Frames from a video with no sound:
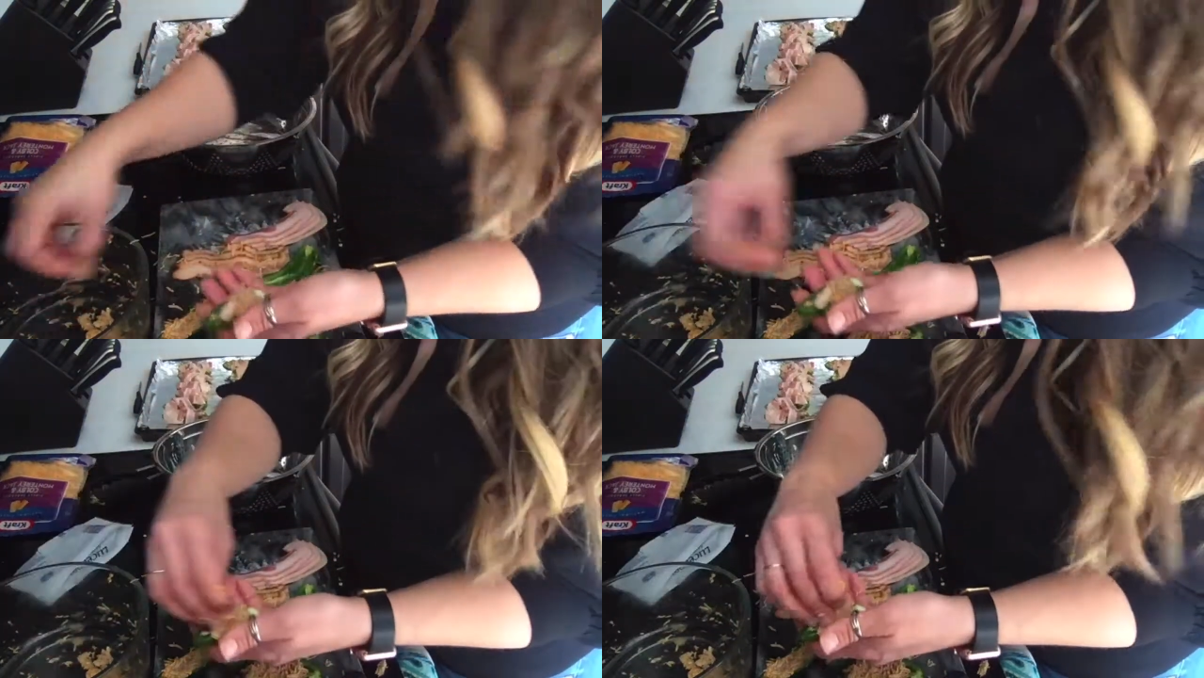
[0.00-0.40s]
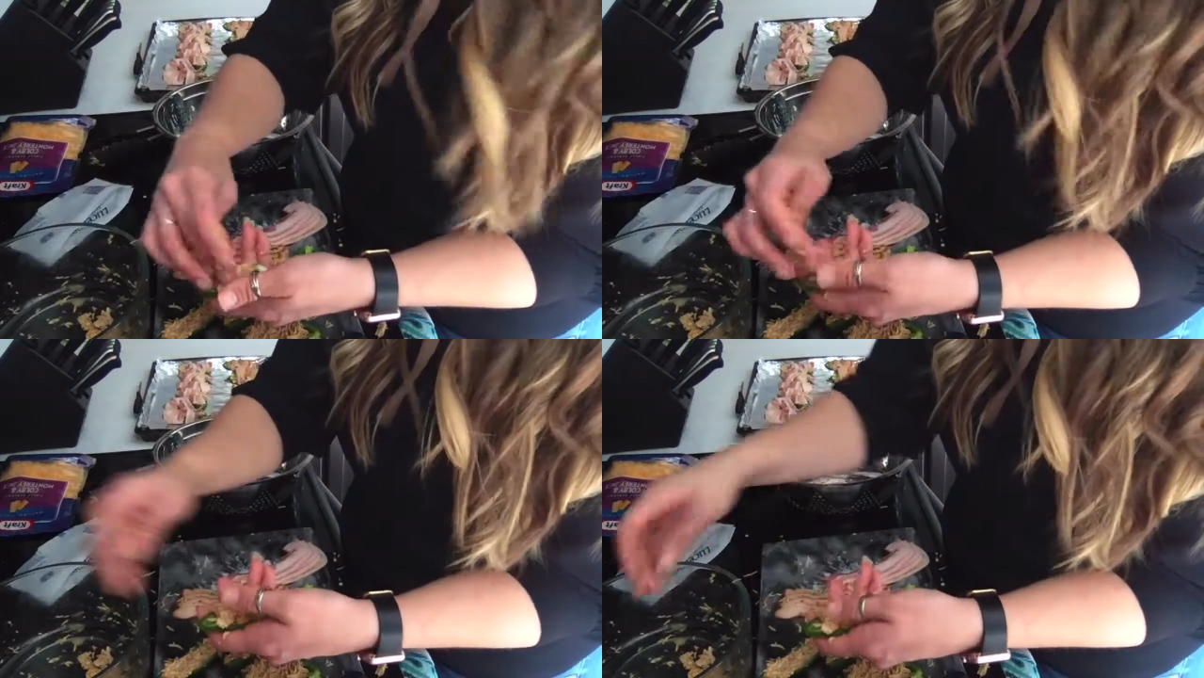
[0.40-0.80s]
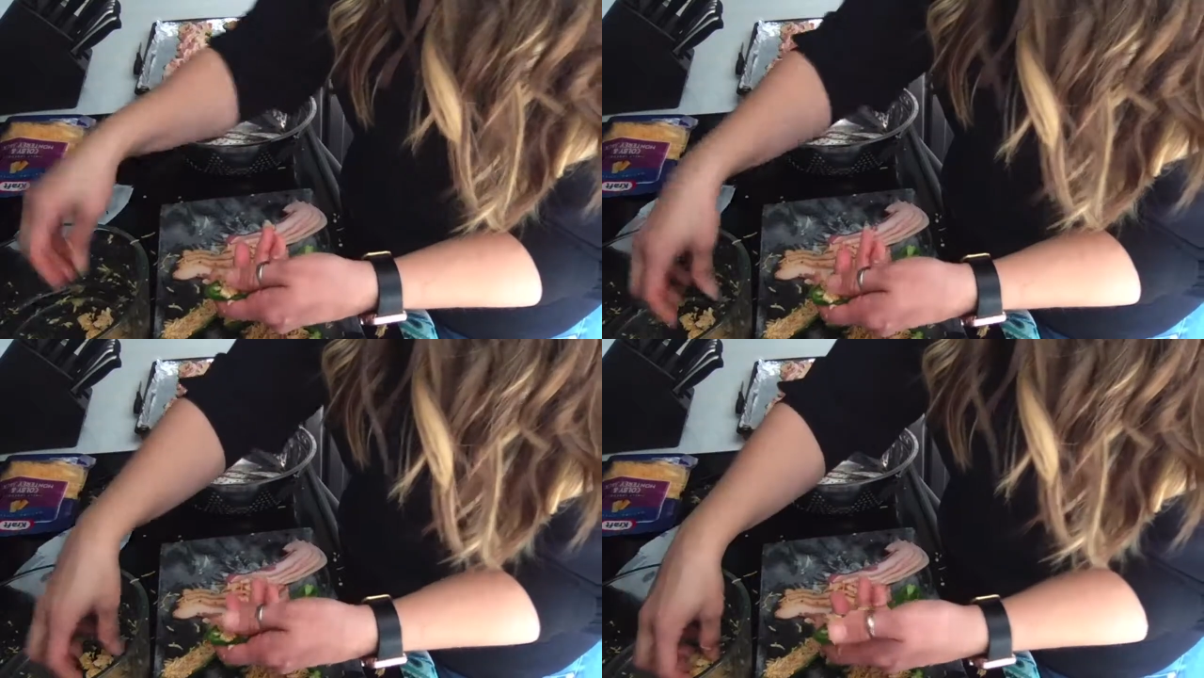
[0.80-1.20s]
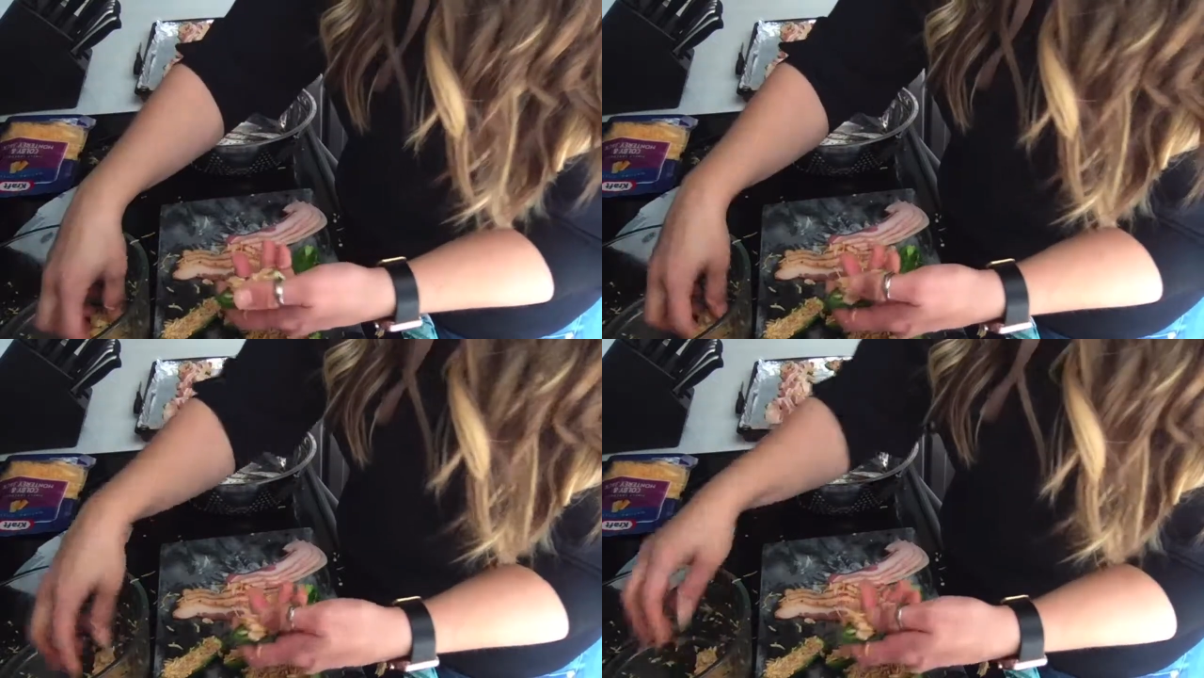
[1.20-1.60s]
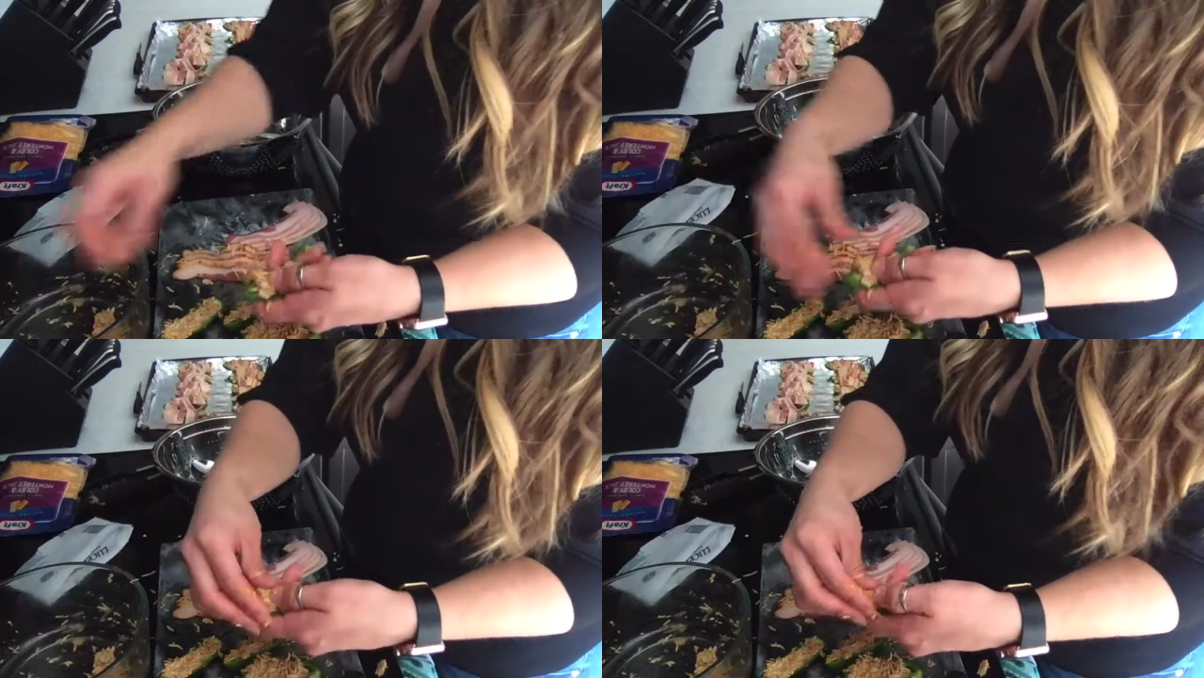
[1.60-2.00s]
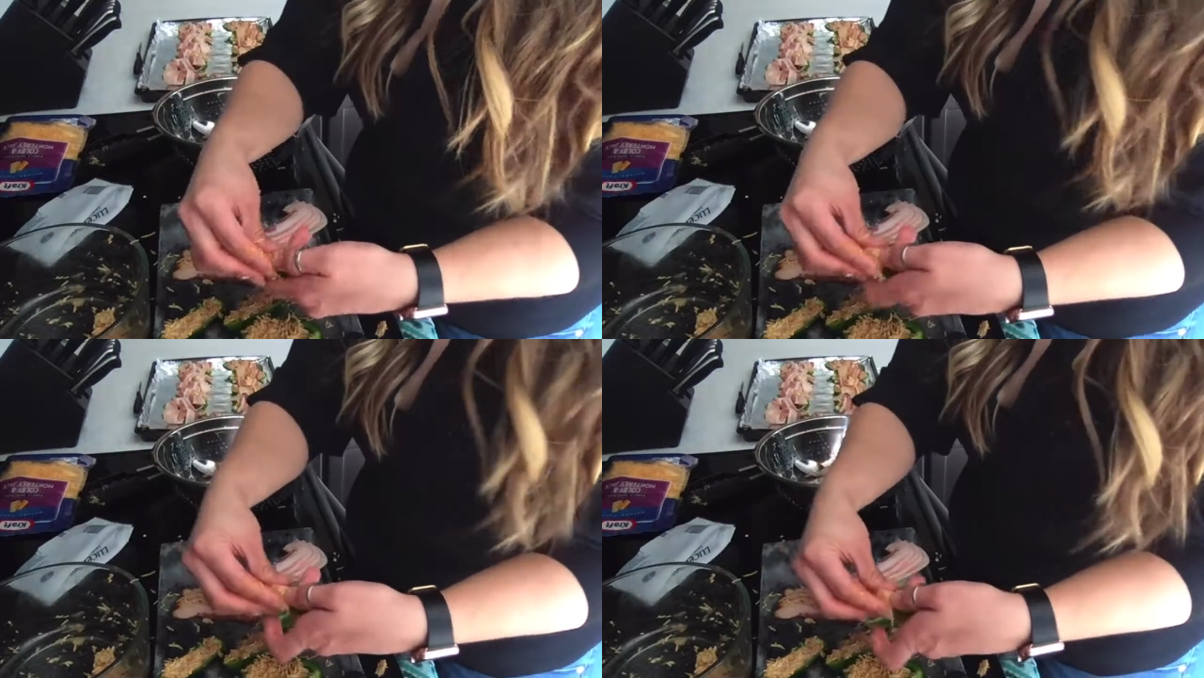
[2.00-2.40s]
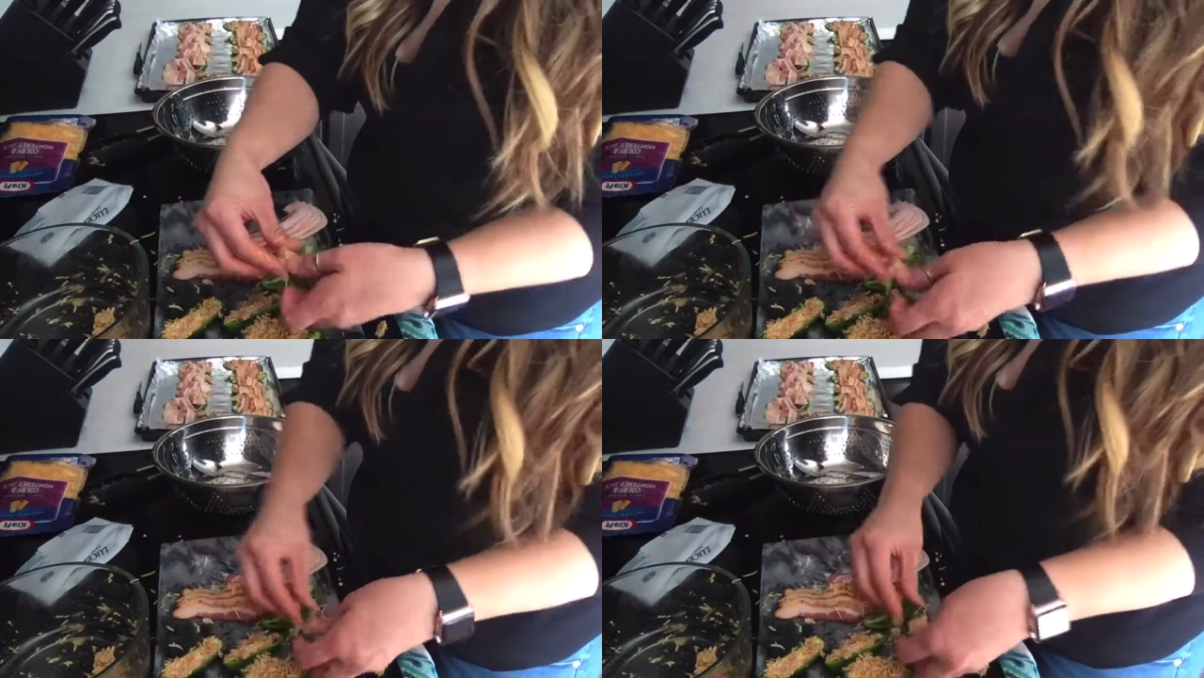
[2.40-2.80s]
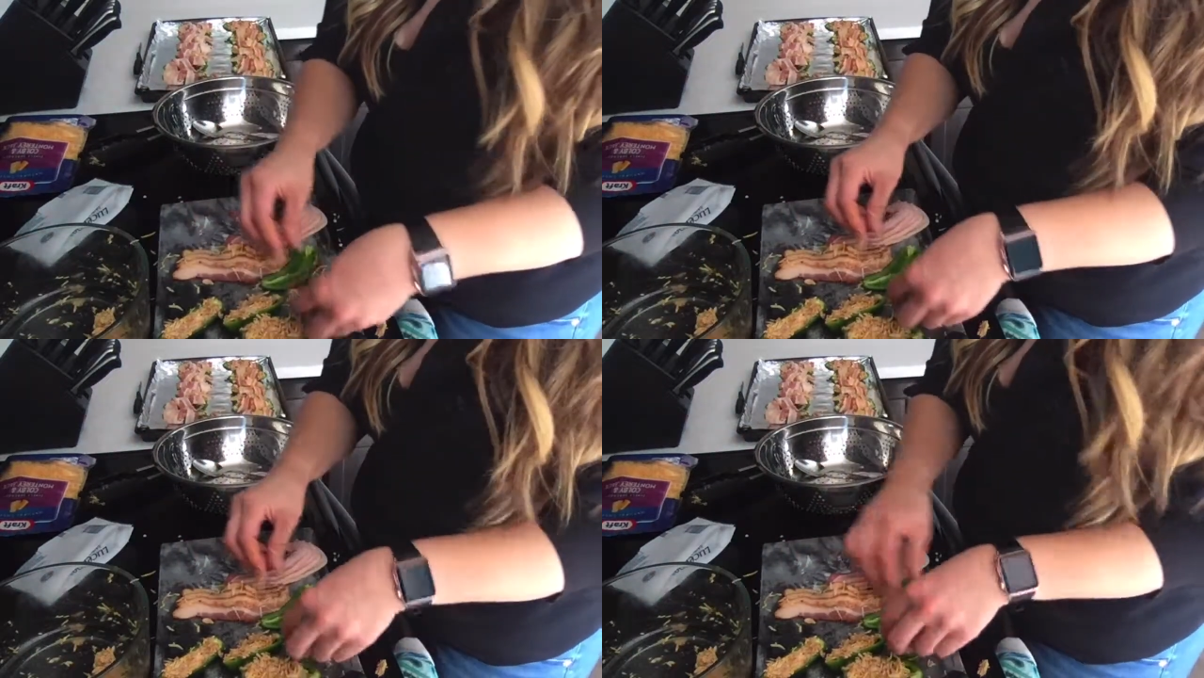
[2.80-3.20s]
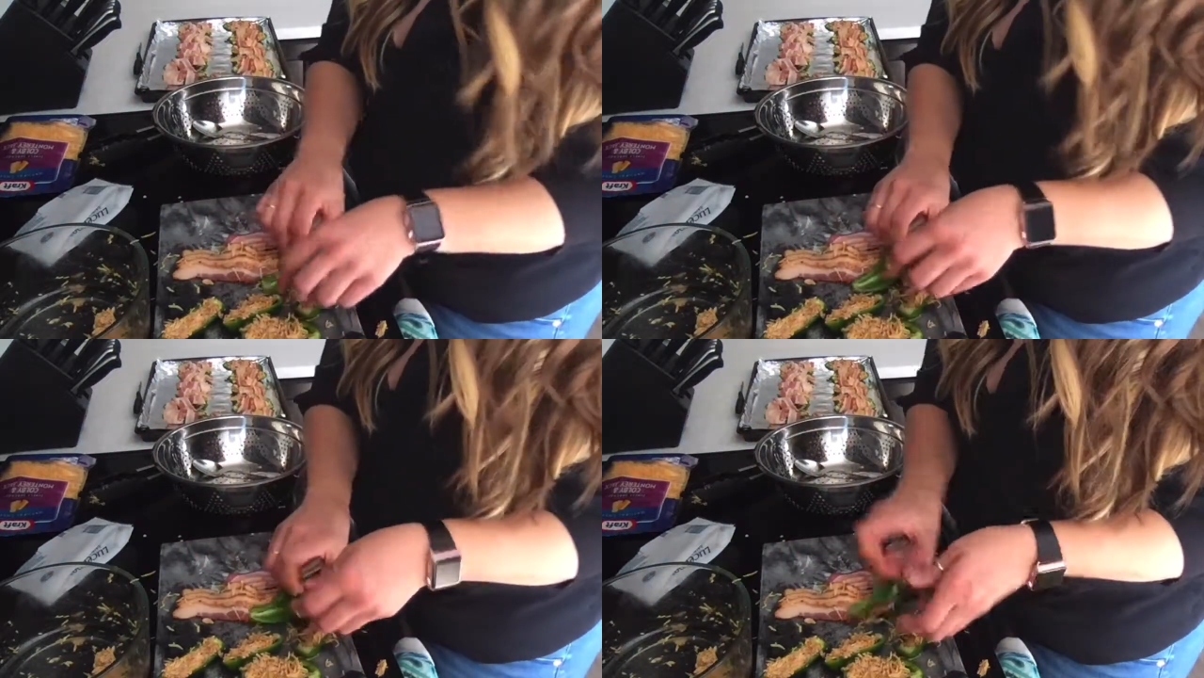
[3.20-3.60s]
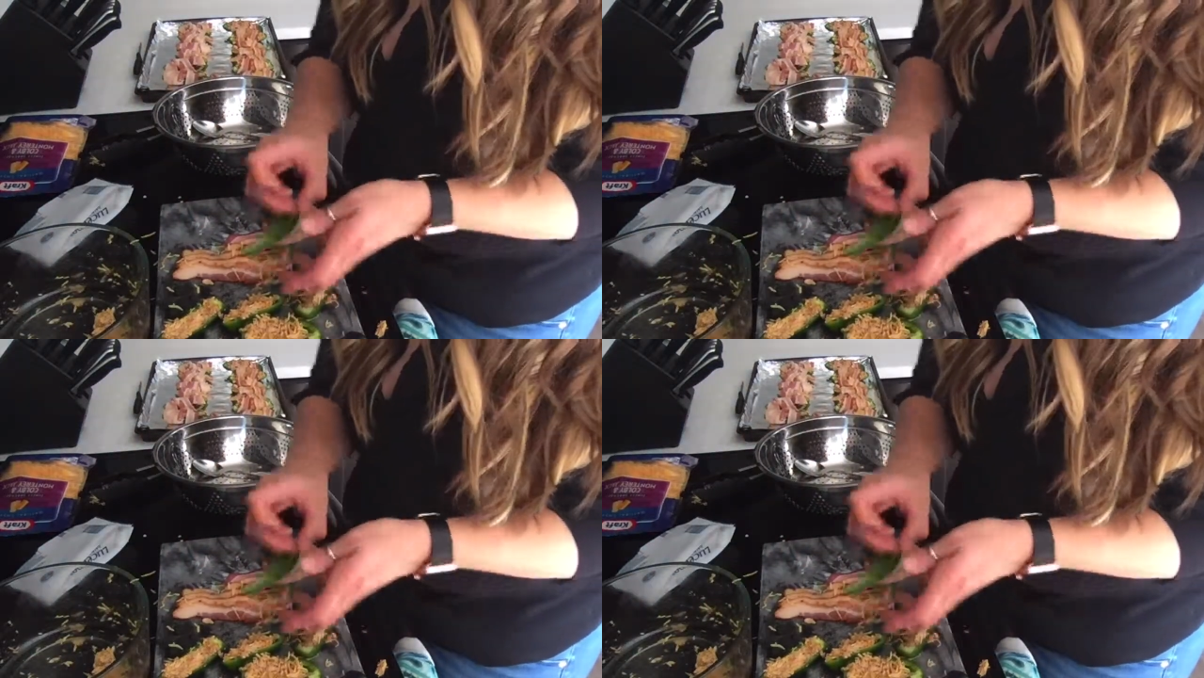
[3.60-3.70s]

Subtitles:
(no speaker visible)